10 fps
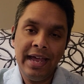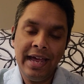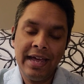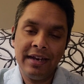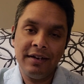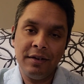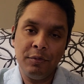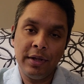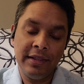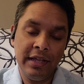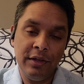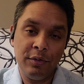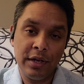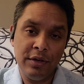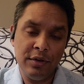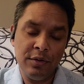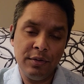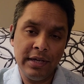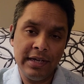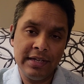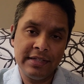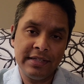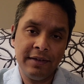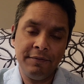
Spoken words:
And one thing you can do is,